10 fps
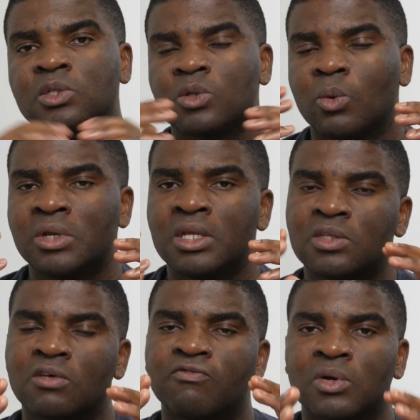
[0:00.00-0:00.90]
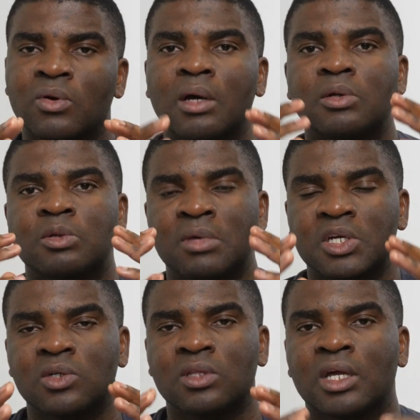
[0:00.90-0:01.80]
So we need to figure out to
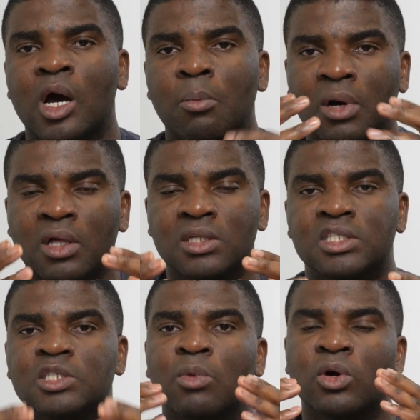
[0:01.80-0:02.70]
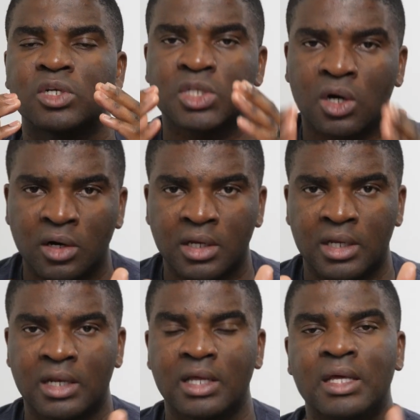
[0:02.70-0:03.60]
make sure that our policy is more
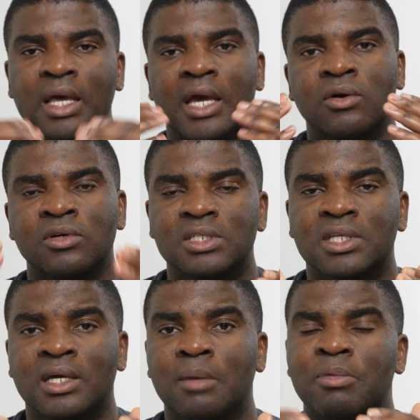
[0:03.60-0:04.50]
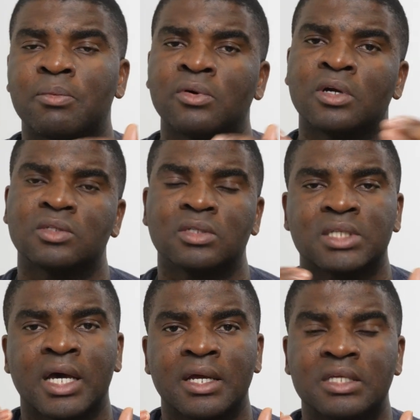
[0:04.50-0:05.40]
targeted and understand that people in our
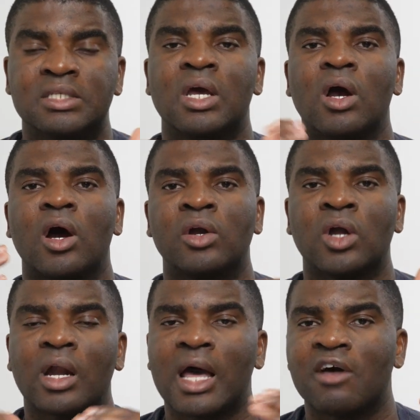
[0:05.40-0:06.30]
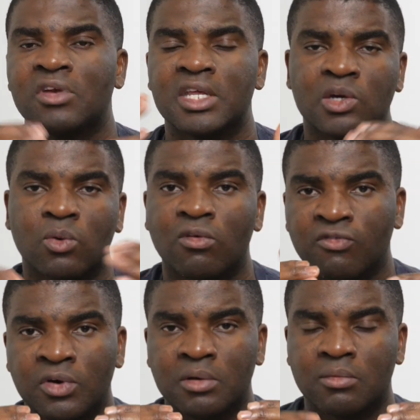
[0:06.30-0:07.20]
societies are not having equal
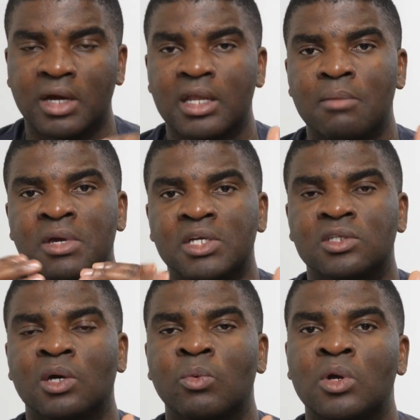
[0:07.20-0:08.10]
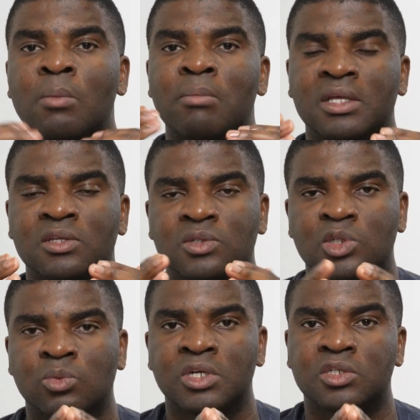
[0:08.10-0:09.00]
footing, right? And make sure that we don't make the
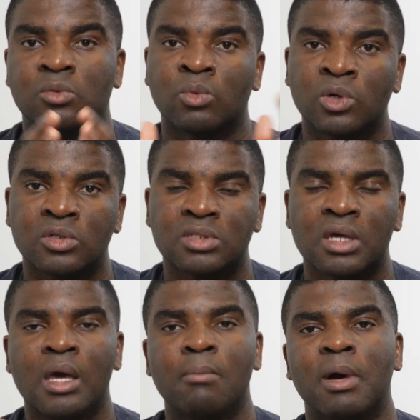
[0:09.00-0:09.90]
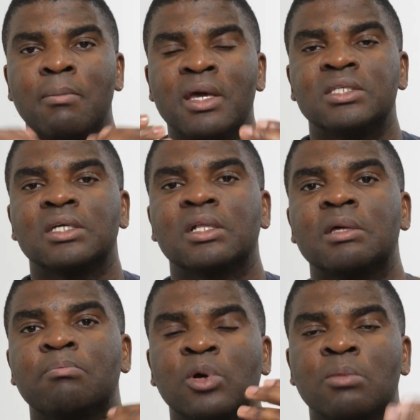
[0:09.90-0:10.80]
situation worse by
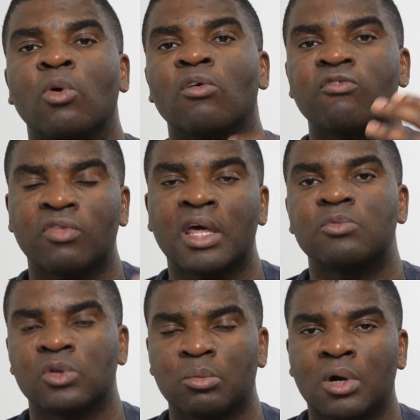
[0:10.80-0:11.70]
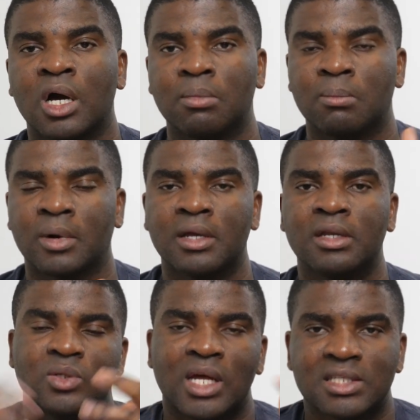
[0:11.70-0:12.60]
basically putting more flame to the problem,
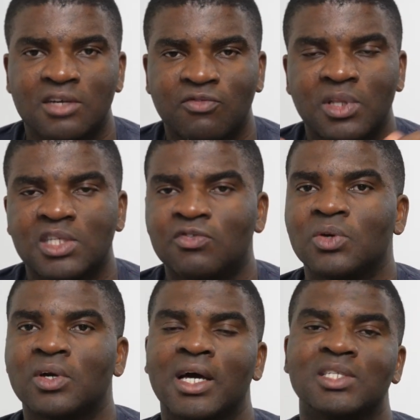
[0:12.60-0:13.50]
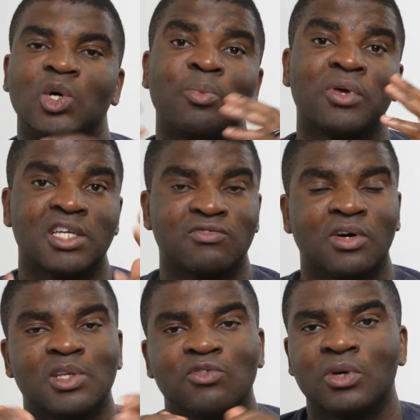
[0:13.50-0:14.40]
right? So that's it for this video, guys. I hope you guys
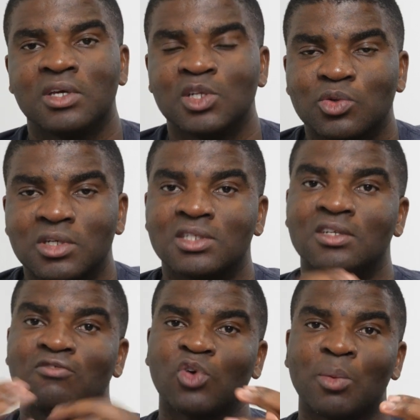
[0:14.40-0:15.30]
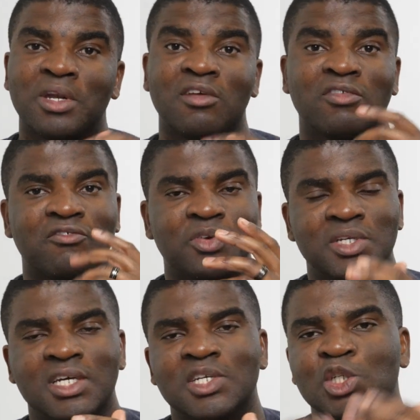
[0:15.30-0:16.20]
found this video interesting and informative, and if you
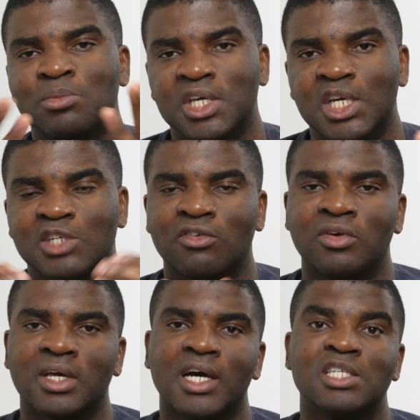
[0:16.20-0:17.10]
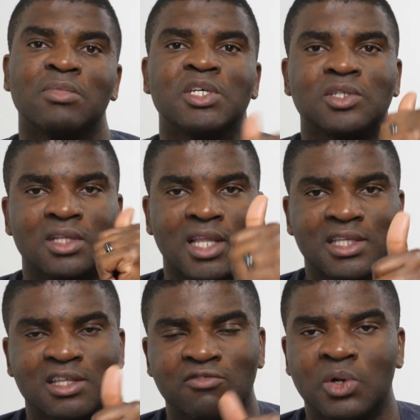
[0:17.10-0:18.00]
did, do me a huge favor, guys. Make sure you
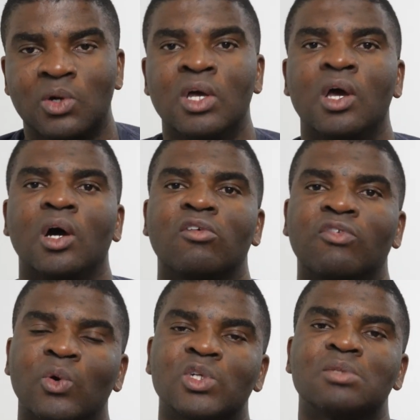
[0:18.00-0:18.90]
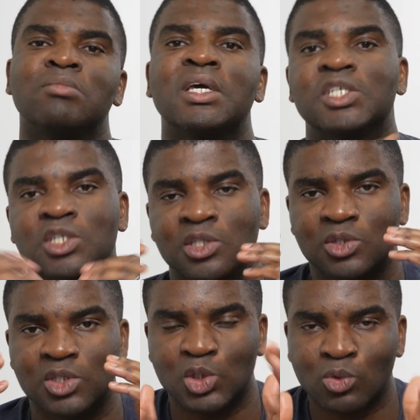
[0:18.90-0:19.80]
like the video, and of course, make sure you
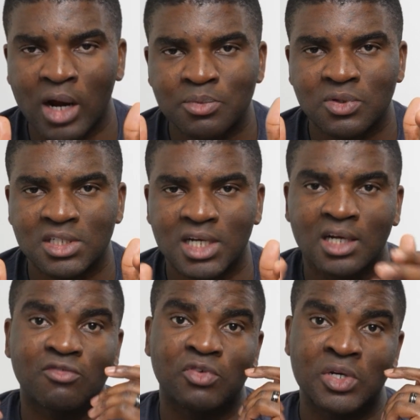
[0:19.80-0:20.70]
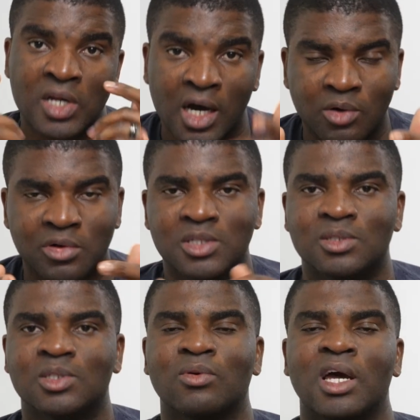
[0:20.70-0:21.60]
subscribe to the channel if you're not already
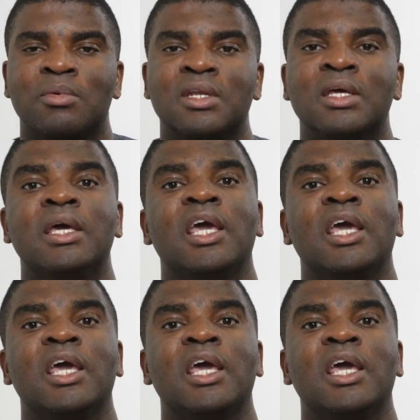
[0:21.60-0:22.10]
subscribing.